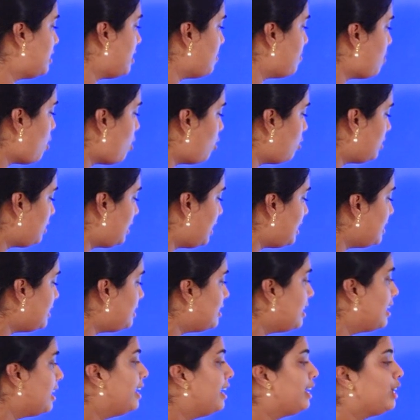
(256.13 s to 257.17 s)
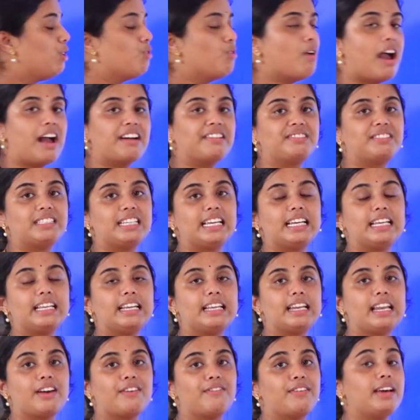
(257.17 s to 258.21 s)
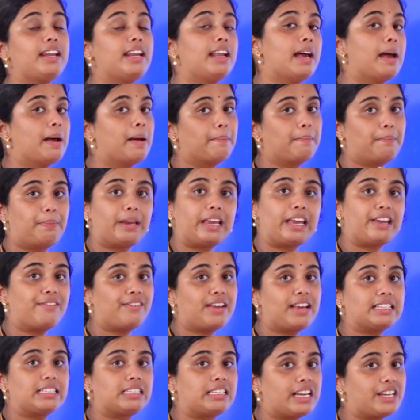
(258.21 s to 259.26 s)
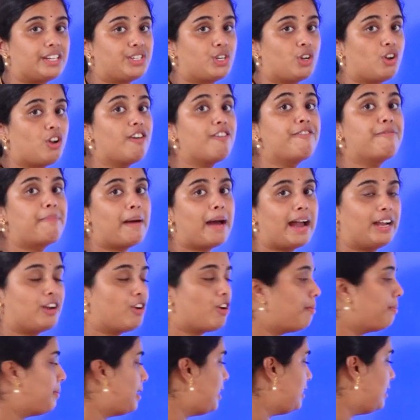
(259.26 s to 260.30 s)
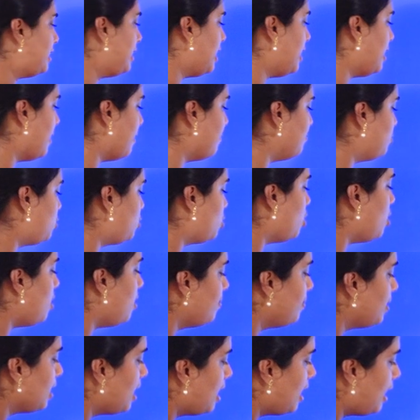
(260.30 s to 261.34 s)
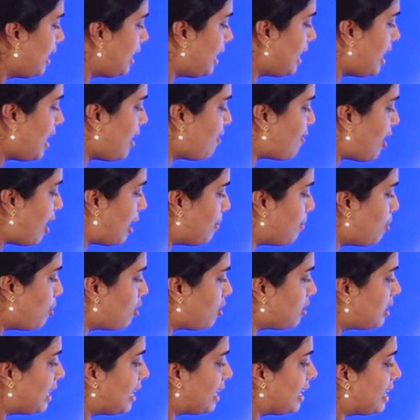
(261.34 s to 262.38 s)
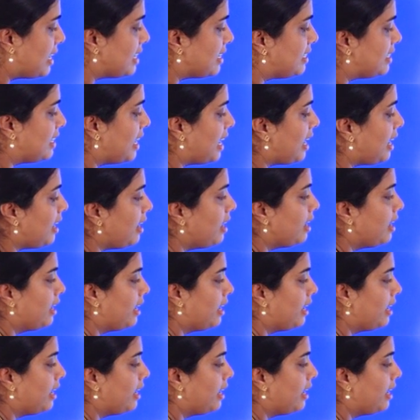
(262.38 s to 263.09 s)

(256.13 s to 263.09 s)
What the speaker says: About these you have seen in our previous session of binomial theorem. So here one more thing is there.